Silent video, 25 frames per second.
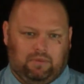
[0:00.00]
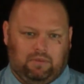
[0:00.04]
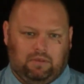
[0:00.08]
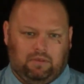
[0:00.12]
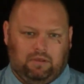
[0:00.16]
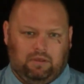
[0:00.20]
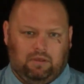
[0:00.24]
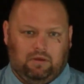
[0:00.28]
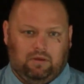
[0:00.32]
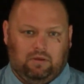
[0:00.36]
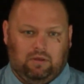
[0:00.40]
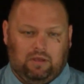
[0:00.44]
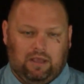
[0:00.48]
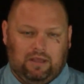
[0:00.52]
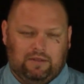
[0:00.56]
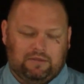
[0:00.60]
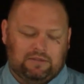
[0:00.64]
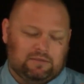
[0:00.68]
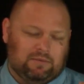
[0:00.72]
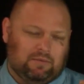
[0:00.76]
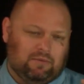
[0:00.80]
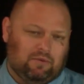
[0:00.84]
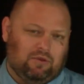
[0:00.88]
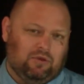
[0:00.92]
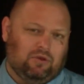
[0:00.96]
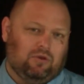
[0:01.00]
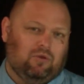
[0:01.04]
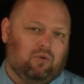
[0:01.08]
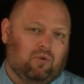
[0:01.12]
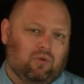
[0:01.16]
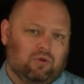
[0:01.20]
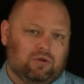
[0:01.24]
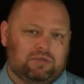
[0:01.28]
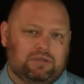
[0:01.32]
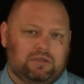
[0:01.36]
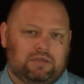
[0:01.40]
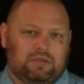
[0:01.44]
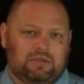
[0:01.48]
and some good
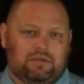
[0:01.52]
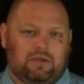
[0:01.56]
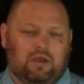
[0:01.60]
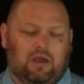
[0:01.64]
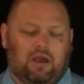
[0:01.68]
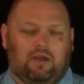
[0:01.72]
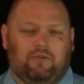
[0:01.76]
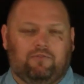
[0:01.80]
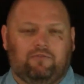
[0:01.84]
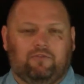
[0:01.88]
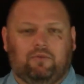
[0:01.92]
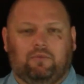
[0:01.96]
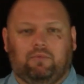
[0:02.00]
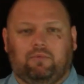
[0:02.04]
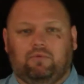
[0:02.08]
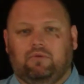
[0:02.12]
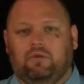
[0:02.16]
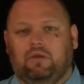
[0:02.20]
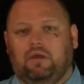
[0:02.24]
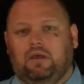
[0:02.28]
courses are from